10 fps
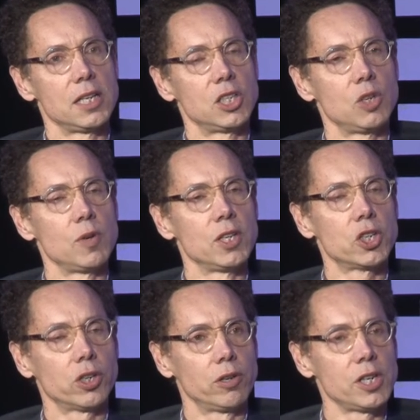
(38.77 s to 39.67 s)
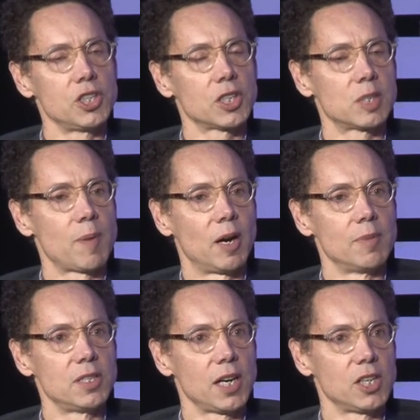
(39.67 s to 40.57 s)
to encourage
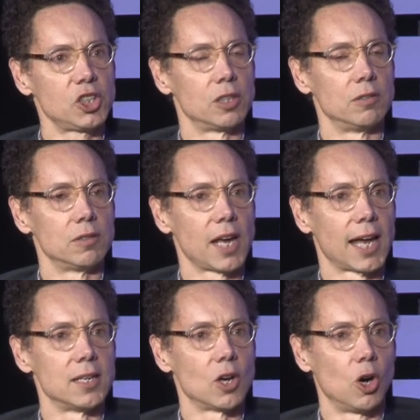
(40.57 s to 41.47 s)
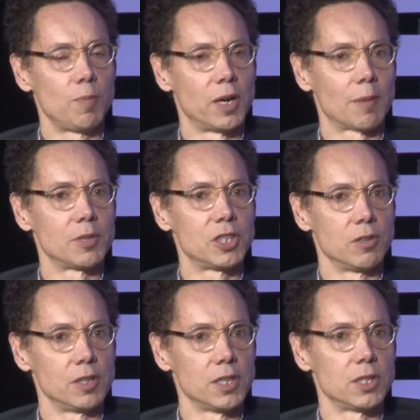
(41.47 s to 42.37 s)
experimentation and open
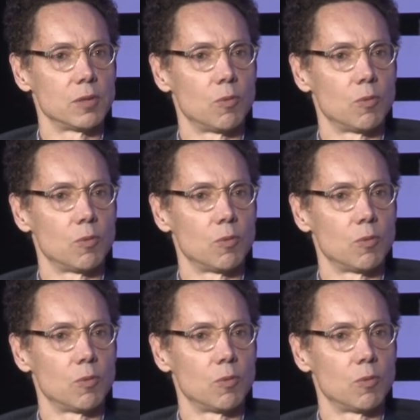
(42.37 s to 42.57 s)
opportunities,